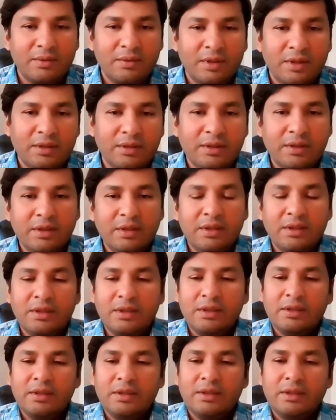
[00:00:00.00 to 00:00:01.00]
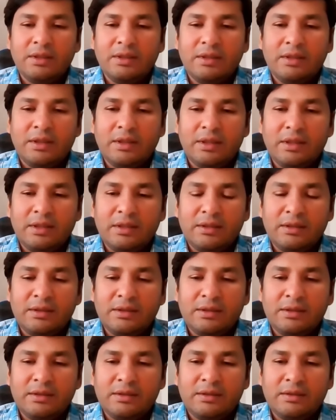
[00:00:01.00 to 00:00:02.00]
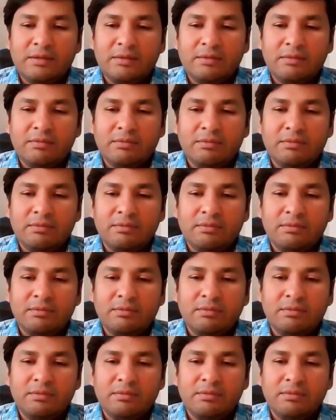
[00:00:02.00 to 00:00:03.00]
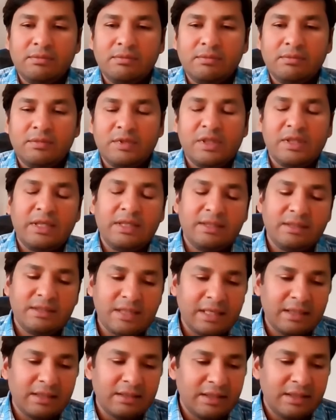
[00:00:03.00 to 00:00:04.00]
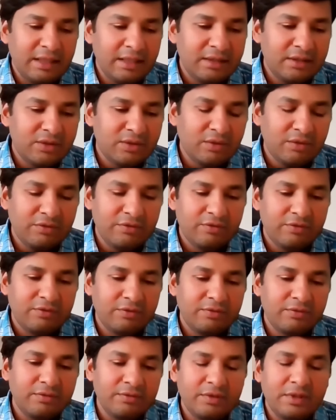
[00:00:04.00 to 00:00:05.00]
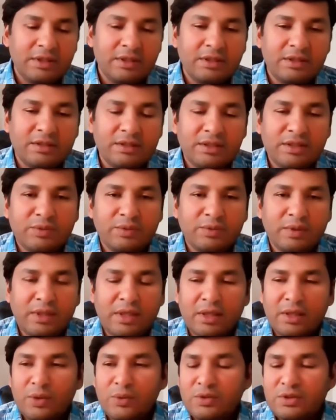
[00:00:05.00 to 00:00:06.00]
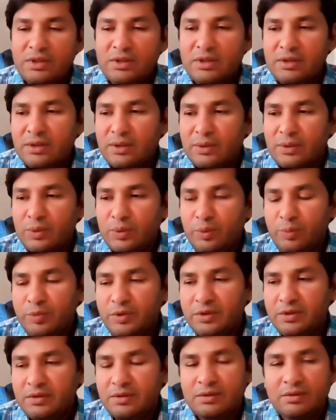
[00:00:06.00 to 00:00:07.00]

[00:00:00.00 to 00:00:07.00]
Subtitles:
Okay. And the exact dates of the retreats, we will announce it in the group.